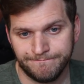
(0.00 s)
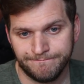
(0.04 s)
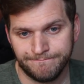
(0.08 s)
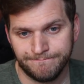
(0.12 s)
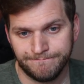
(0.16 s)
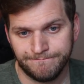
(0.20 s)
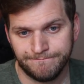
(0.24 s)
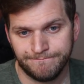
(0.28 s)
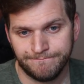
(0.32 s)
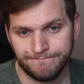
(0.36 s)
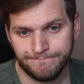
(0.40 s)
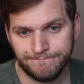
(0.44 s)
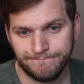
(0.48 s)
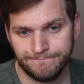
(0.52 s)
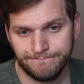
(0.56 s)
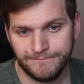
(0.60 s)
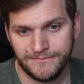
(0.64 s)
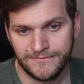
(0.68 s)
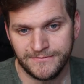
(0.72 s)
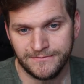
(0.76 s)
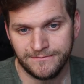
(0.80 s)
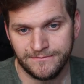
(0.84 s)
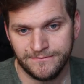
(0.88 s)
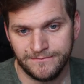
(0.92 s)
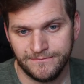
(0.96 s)

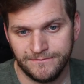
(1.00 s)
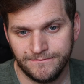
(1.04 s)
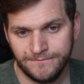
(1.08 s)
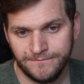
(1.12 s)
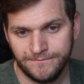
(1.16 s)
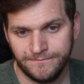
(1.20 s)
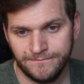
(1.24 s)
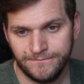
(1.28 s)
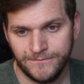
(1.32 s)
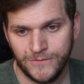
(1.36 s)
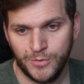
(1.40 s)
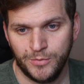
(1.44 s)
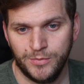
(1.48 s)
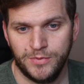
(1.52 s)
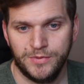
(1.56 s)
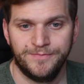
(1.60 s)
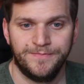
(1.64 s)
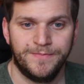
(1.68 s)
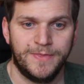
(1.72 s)
Nothing is said.